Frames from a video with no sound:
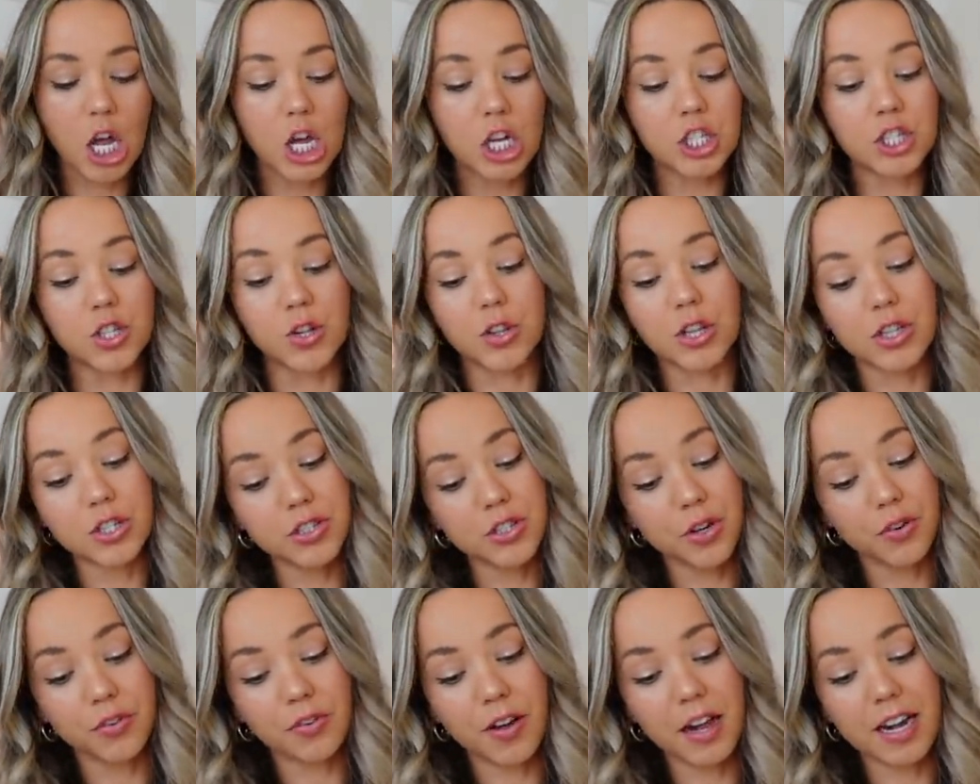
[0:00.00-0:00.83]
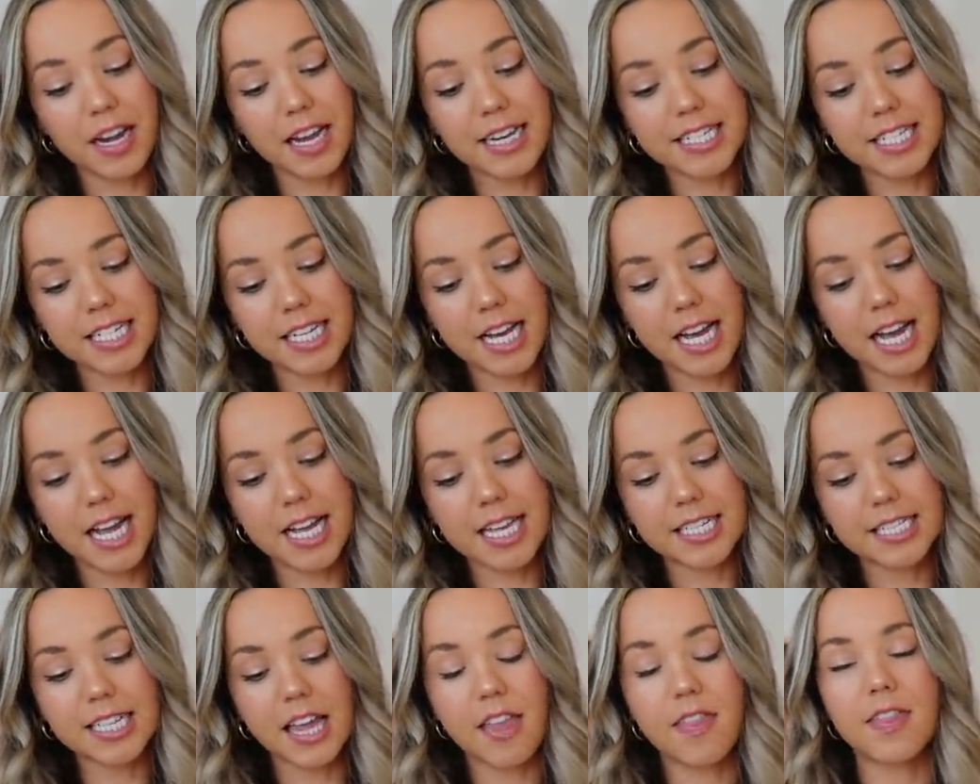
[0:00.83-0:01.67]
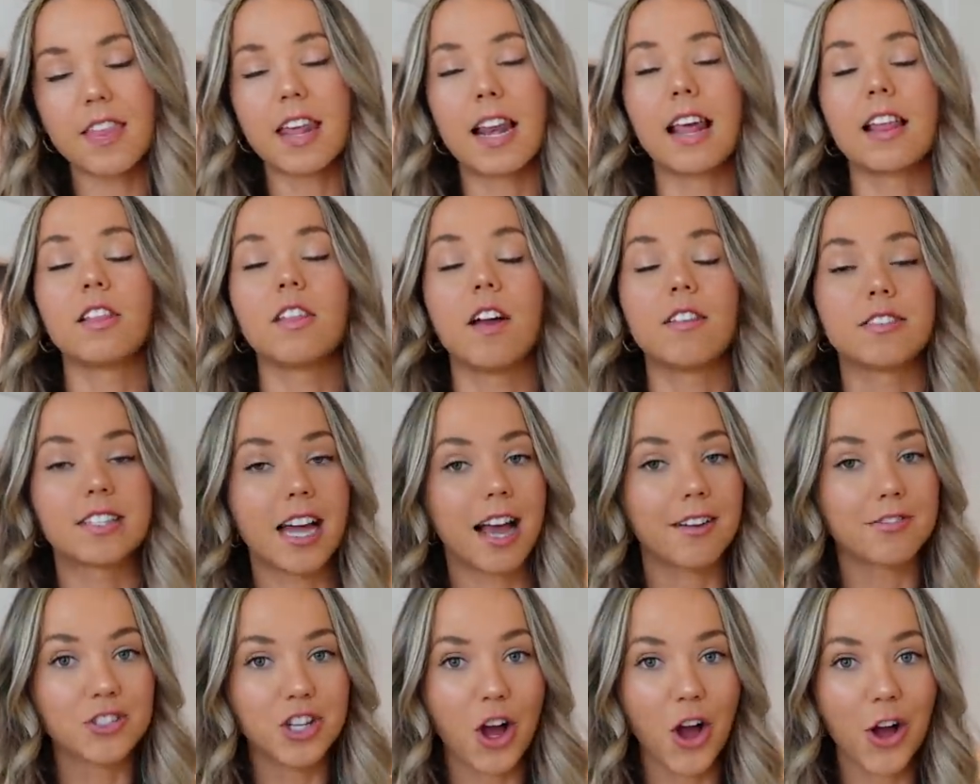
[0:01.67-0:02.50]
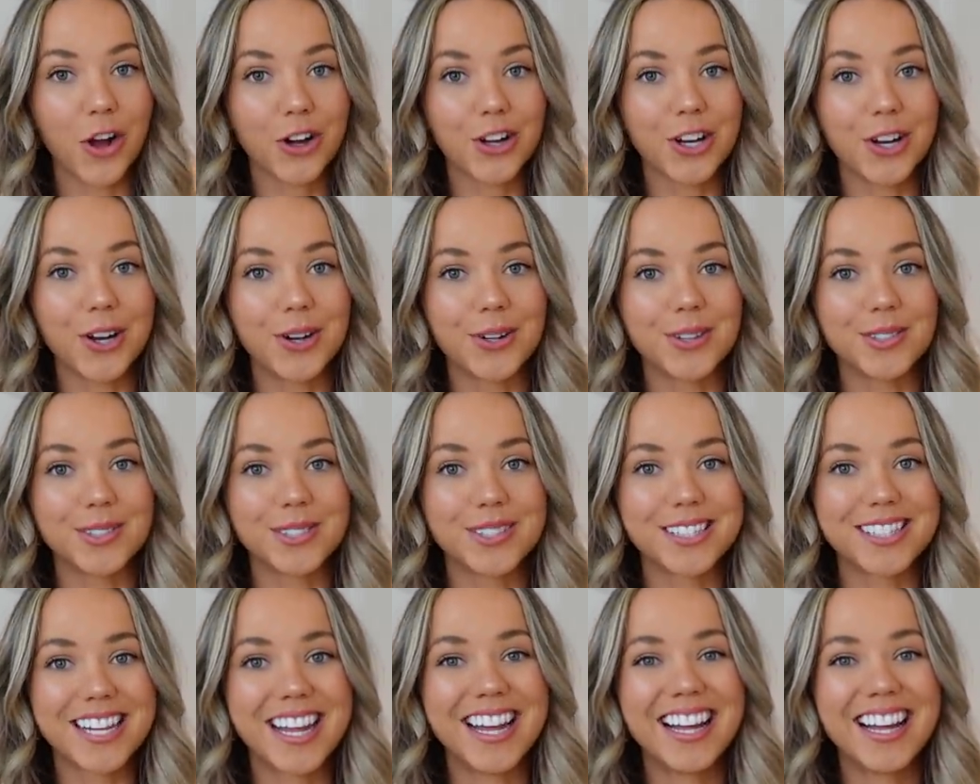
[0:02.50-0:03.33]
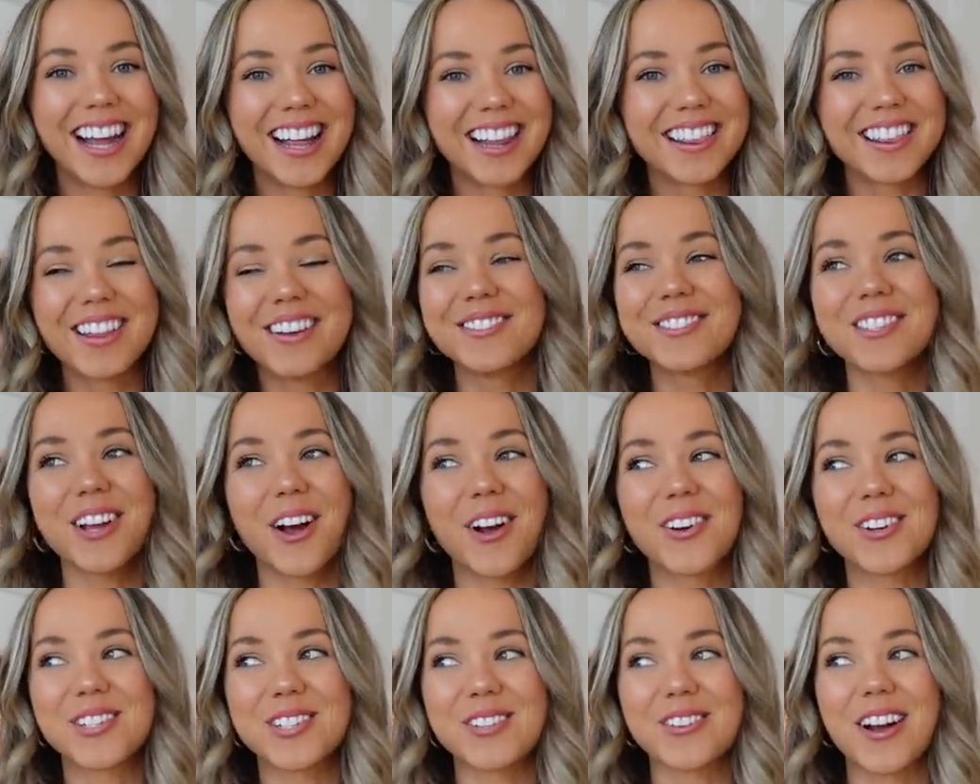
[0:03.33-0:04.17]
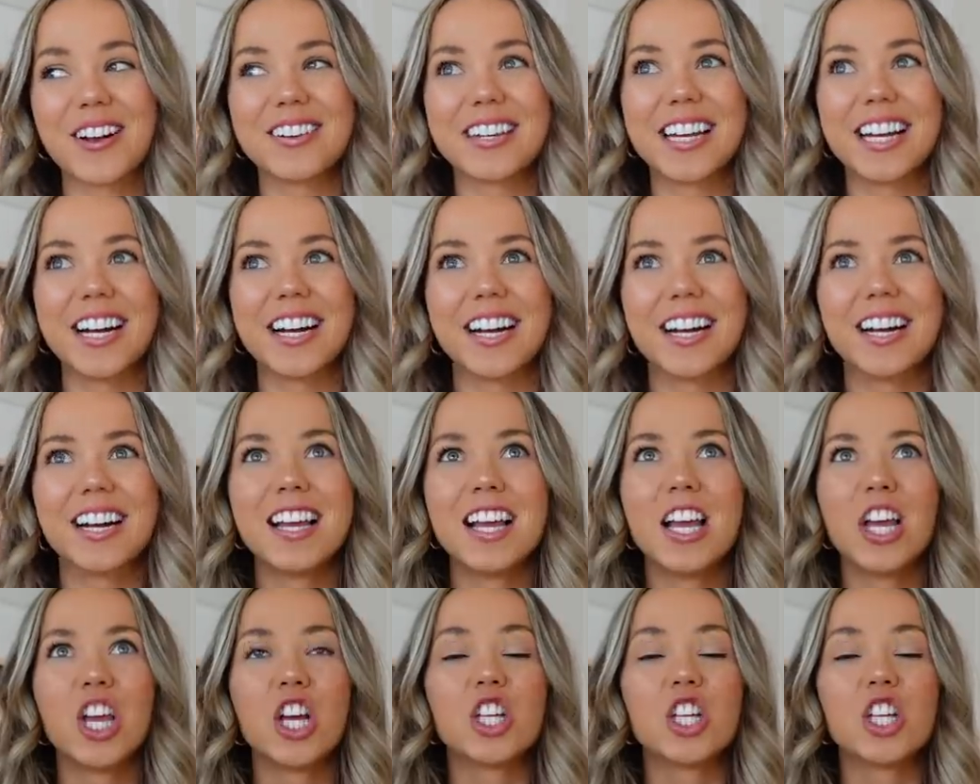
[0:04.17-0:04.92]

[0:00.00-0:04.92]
So those are fun ideas. And then I love to have tacos. I love tacos around here.